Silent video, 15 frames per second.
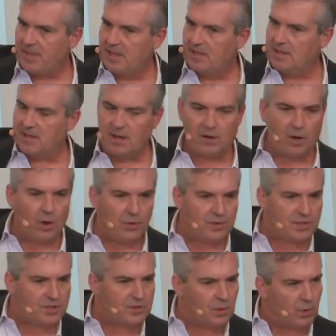That not all the
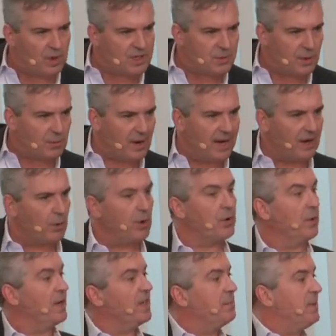stories we write are
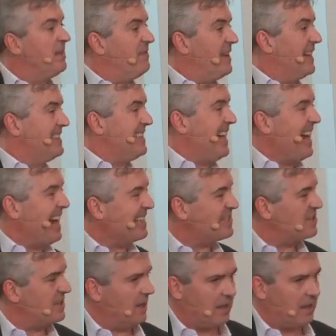going to be fantastic.